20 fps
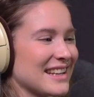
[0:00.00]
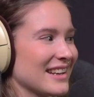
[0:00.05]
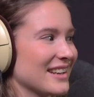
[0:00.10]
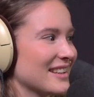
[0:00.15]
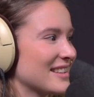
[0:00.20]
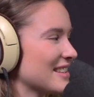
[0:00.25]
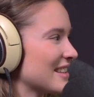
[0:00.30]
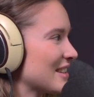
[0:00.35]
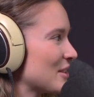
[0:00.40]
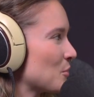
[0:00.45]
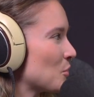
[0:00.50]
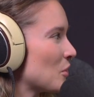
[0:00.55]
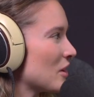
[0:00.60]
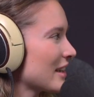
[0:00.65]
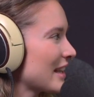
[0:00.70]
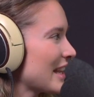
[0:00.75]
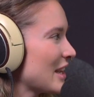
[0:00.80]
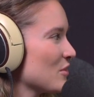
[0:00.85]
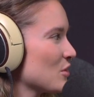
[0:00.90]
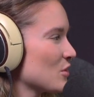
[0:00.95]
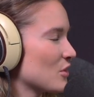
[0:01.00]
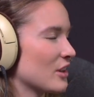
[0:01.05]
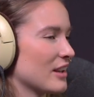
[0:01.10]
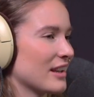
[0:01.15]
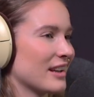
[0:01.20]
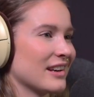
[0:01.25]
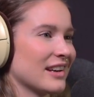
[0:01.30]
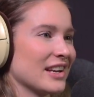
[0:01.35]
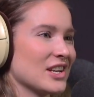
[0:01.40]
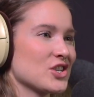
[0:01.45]
And what gave you the
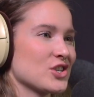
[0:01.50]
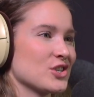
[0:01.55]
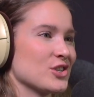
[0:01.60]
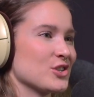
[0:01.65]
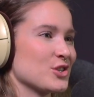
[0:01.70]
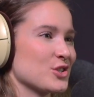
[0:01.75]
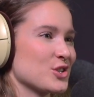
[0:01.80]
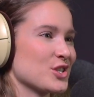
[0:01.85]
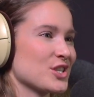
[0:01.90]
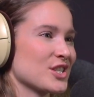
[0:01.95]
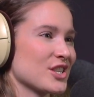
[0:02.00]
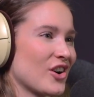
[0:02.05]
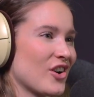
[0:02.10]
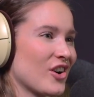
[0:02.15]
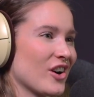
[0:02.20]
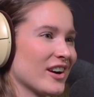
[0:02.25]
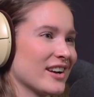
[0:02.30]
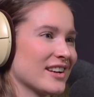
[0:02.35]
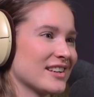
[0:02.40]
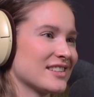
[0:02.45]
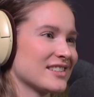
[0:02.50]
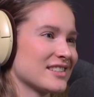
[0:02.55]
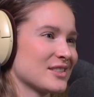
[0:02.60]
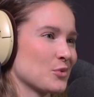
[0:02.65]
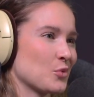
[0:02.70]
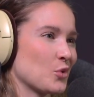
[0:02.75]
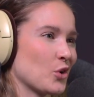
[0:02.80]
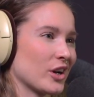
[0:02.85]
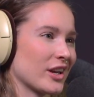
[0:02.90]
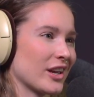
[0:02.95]
ignition to start
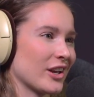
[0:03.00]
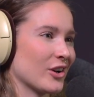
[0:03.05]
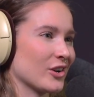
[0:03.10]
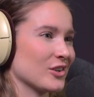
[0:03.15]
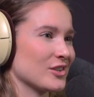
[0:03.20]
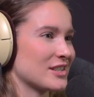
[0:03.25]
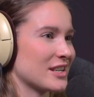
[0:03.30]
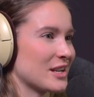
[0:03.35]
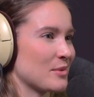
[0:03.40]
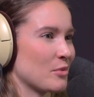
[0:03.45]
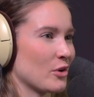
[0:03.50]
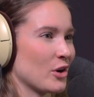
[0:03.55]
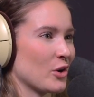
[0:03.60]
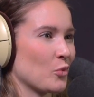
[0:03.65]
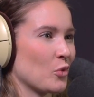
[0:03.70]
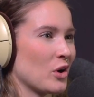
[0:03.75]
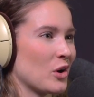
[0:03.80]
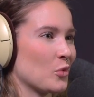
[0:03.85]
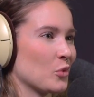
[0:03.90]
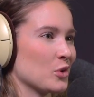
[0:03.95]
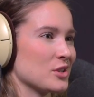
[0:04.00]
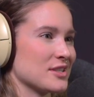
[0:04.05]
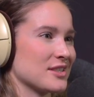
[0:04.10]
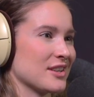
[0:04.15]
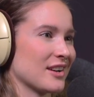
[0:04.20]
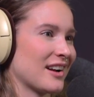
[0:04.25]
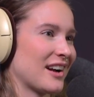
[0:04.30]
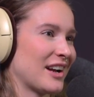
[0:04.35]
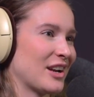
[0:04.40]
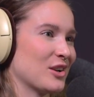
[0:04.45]
working on Tibber? What was
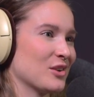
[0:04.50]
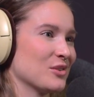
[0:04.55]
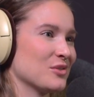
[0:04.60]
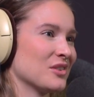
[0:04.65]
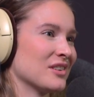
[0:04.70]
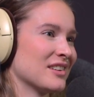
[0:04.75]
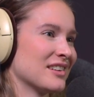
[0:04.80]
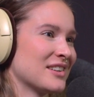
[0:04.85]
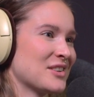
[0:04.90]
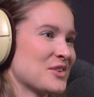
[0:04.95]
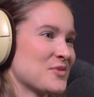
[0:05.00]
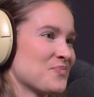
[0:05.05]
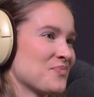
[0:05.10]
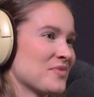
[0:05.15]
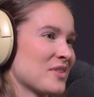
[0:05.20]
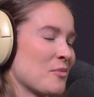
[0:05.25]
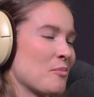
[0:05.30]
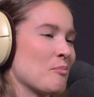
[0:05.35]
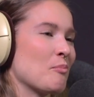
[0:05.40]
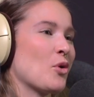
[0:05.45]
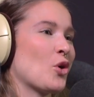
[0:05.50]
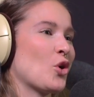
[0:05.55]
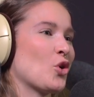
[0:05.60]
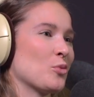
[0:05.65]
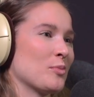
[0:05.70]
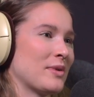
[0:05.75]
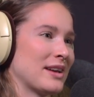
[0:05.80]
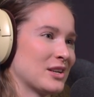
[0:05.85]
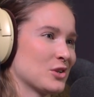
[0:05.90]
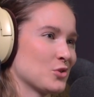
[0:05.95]
the kind of
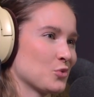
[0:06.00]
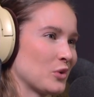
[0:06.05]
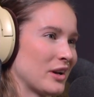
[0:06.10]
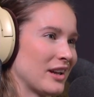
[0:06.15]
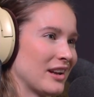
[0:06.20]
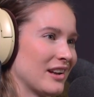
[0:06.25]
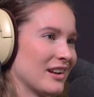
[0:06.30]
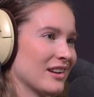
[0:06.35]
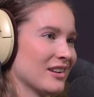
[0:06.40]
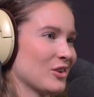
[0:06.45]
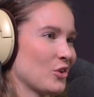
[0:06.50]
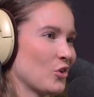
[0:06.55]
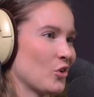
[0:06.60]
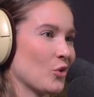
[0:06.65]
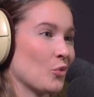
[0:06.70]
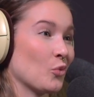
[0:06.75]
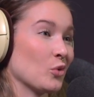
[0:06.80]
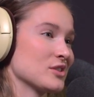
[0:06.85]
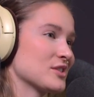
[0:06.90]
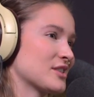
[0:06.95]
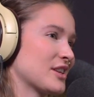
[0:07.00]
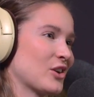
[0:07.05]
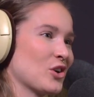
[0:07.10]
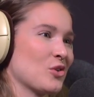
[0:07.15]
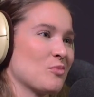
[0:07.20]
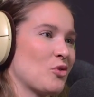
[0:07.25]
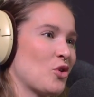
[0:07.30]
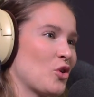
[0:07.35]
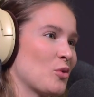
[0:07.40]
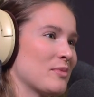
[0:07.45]
moment when, or was there
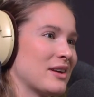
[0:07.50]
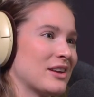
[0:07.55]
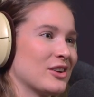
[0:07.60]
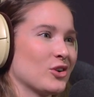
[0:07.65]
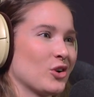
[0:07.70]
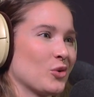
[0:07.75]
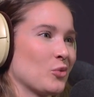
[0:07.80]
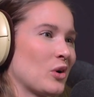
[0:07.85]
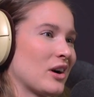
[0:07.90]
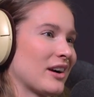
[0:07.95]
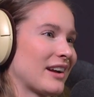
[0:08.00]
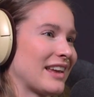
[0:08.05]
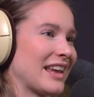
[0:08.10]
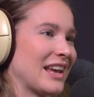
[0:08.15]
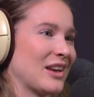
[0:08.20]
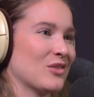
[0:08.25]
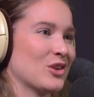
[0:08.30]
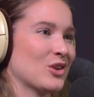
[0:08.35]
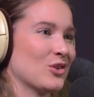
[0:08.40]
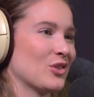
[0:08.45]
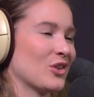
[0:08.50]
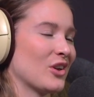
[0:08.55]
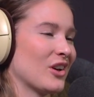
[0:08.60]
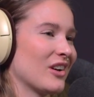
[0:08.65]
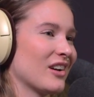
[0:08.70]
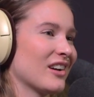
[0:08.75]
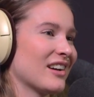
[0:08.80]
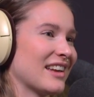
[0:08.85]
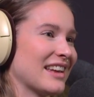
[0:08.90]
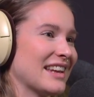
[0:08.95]
a moment, or what gave you
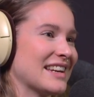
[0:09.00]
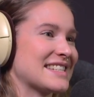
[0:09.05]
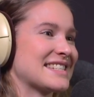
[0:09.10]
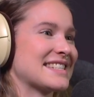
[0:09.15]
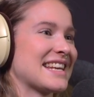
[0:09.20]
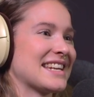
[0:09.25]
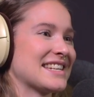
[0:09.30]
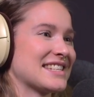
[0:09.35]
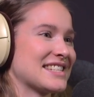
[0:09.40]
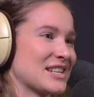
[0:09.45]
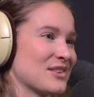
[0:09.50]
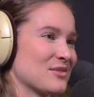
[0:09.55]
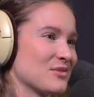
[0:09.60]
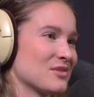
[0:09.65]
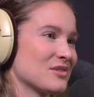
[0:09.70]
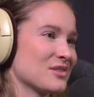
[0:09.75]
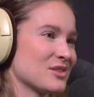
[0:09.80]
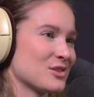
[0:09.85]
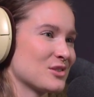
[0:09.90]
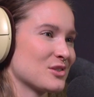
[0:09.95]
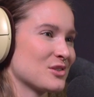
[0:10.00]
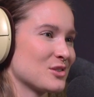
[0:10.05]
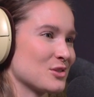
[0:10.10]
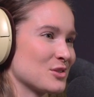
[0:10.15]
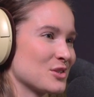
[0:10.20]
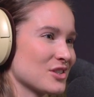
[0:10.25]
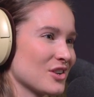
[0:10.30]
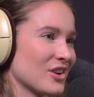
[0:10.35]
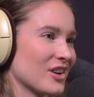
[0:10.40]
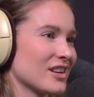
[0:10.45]
the incentive
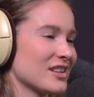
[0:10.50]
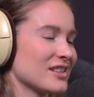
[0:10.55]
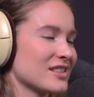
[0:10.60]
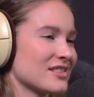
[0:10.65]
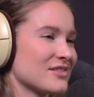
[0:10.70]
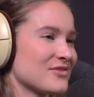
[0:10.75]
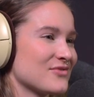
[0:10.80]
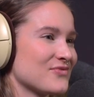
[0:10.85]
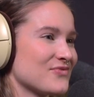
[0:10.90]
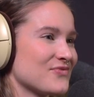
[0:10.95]
to start?